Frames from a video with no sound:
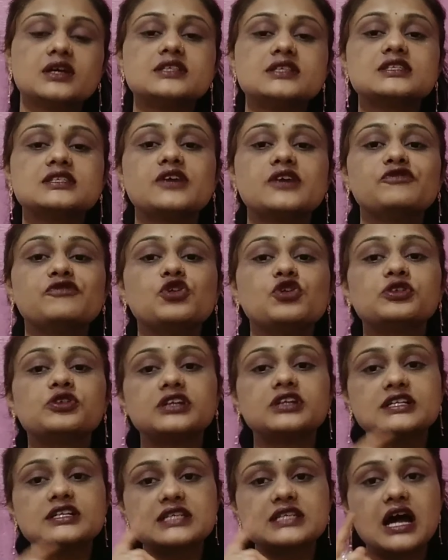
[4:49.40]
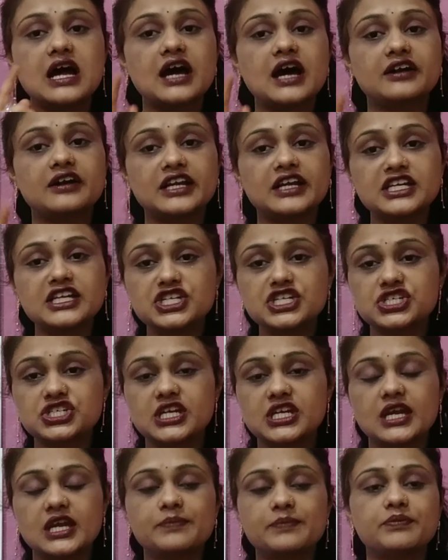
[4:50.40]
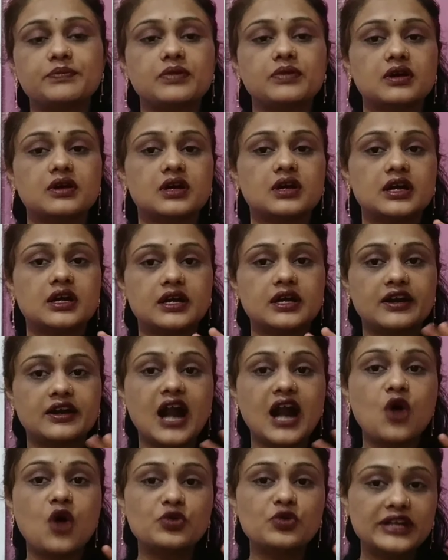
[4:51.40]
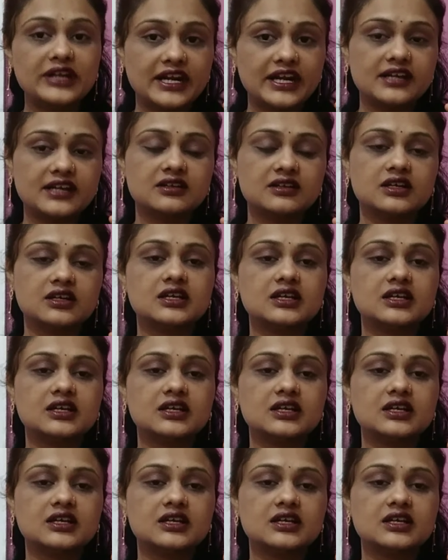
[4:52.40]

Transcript: Some floaters are ring-shaped, rounded,